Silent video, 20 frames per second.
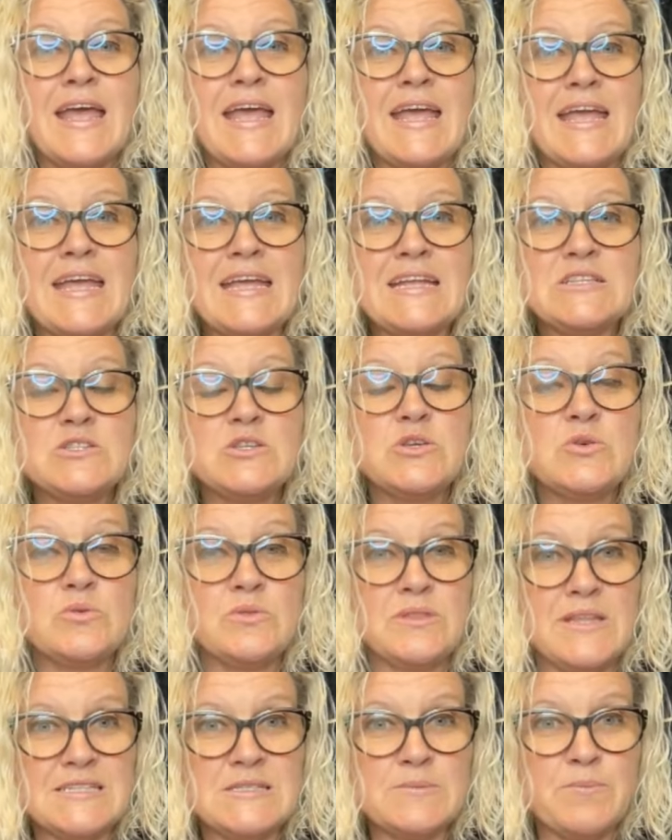into
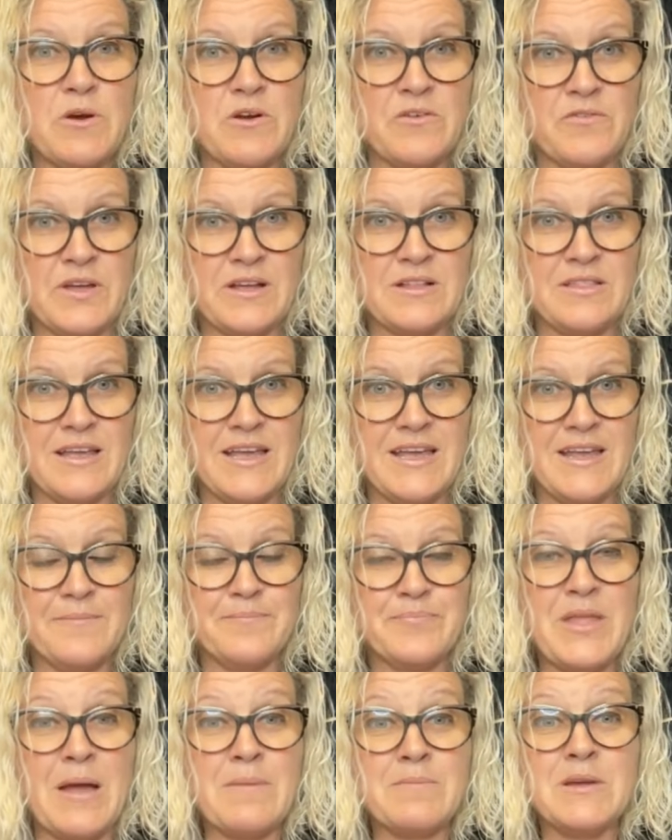List Perfectly.
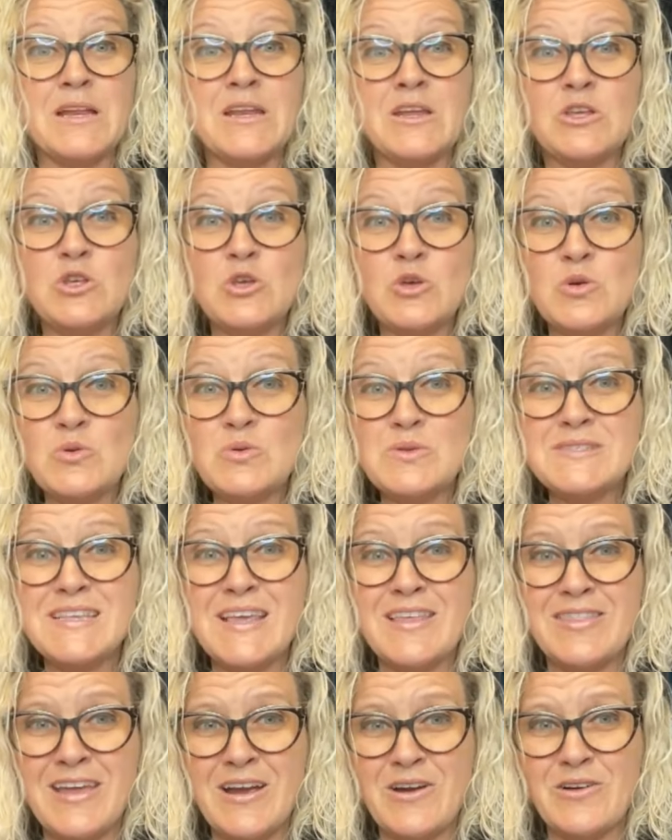I'm going to use
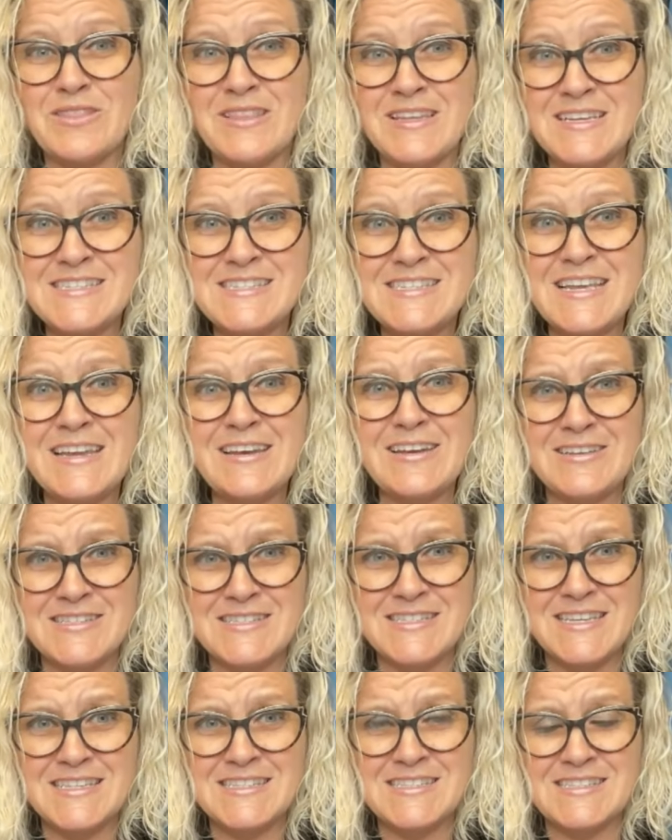their listing
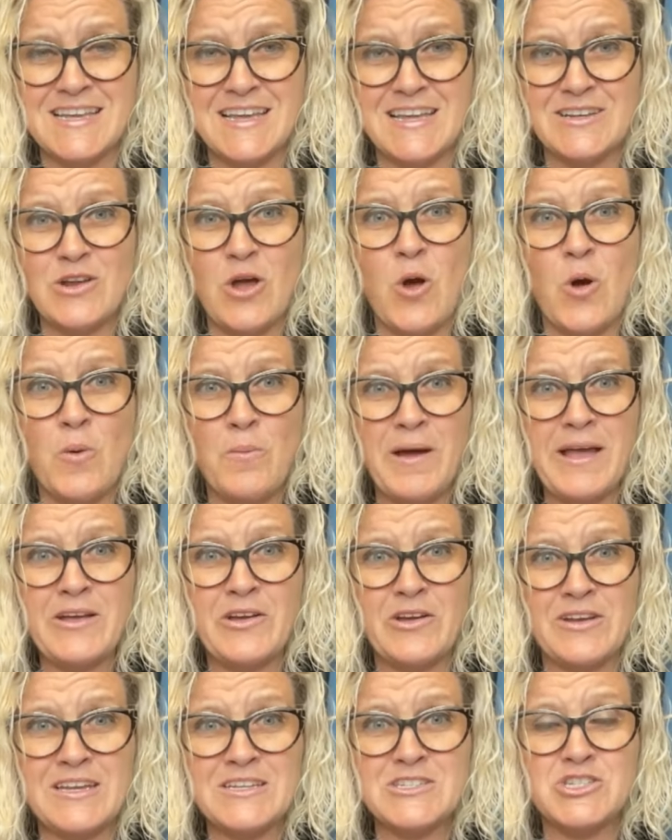assistant. Oh my
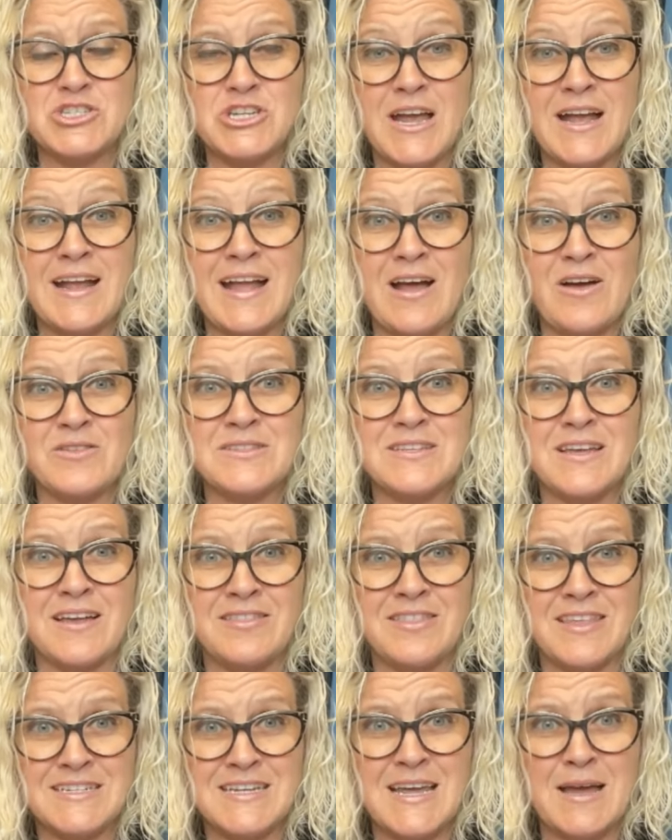goodness. Check out
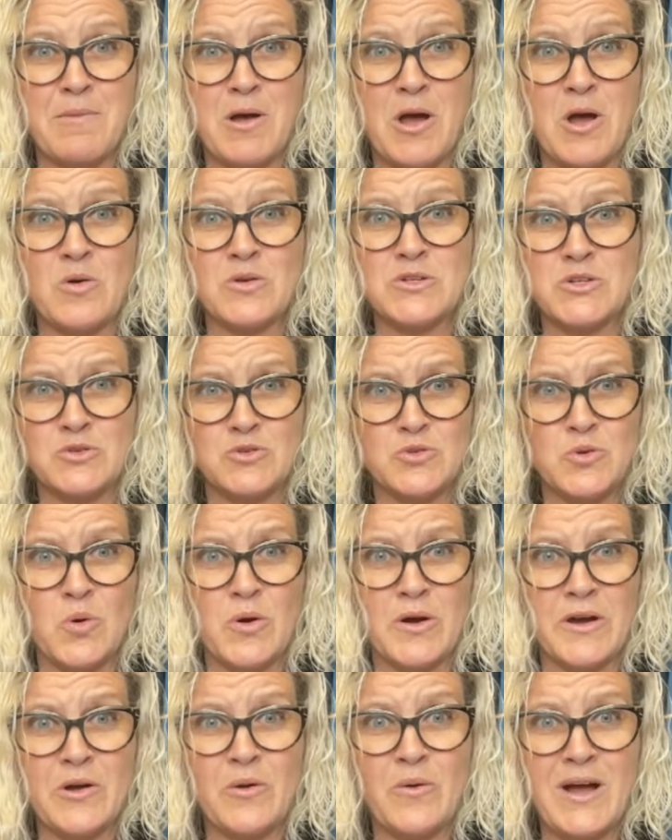the demo
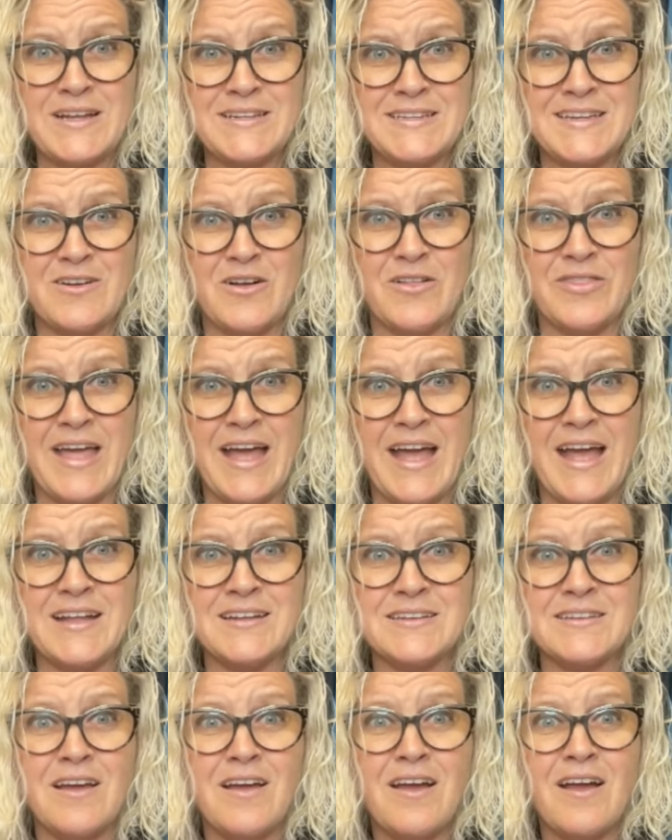tutorial I did on
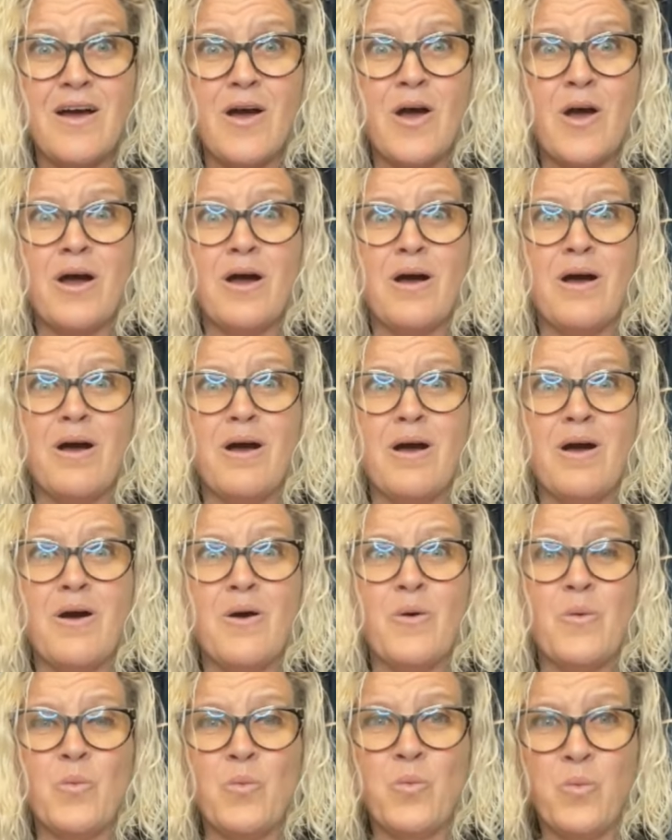that.
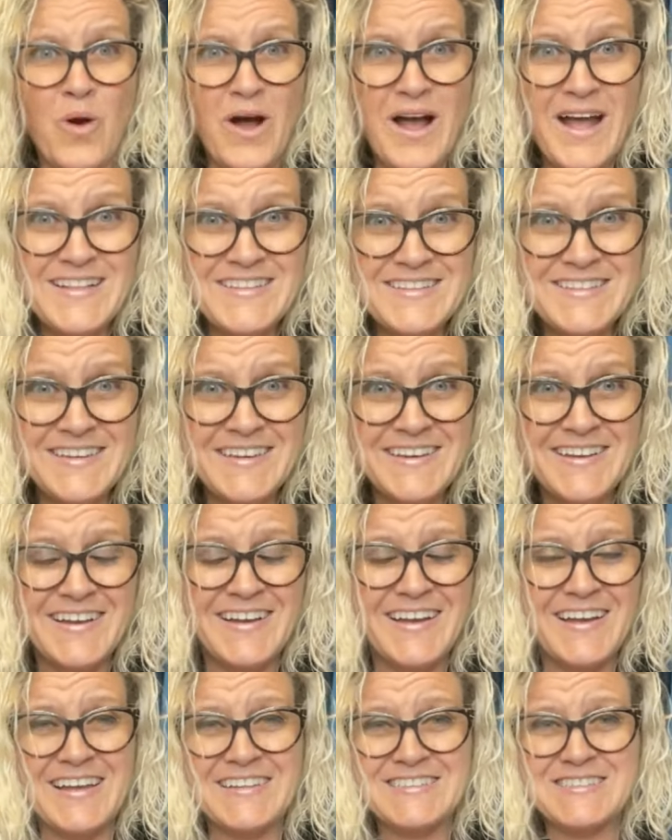What?
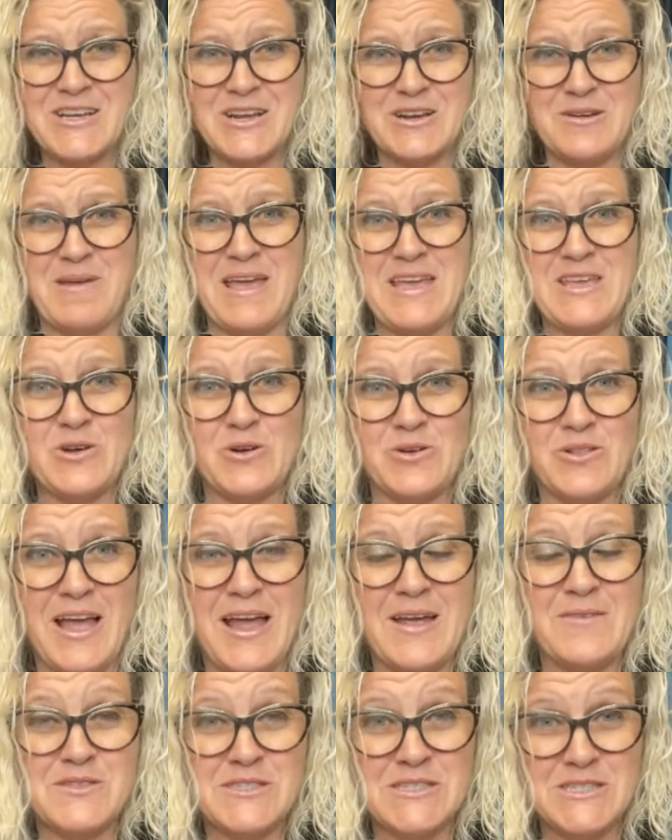It's going to make your
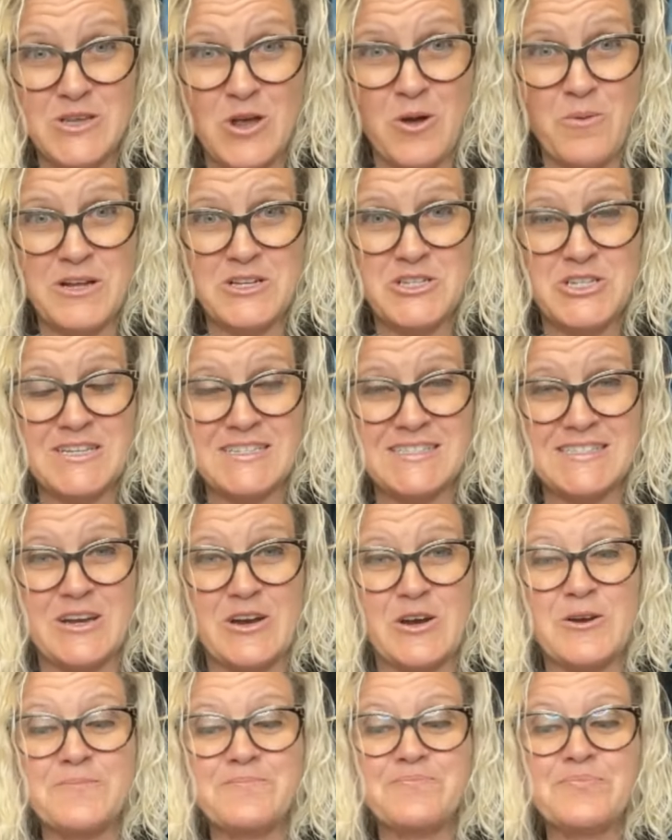life so much
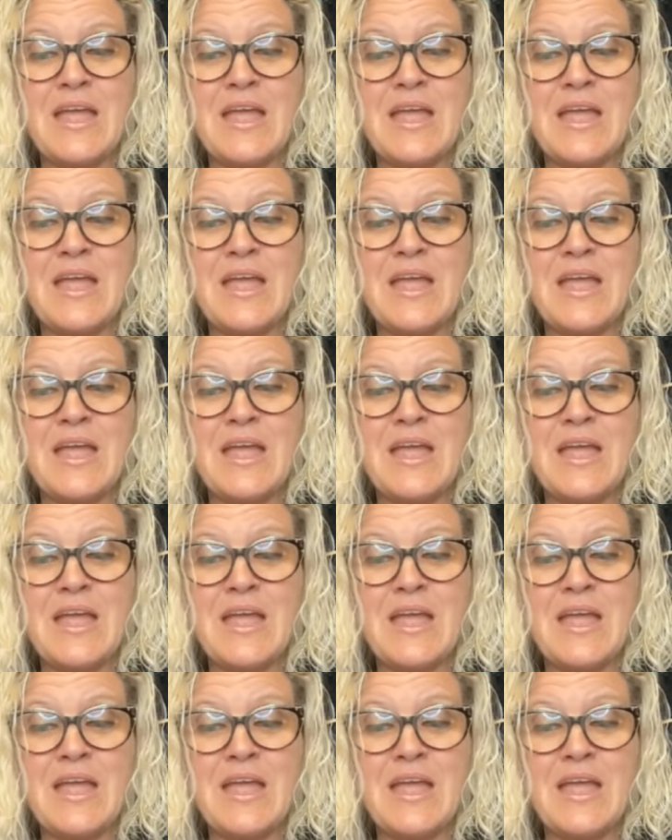easier.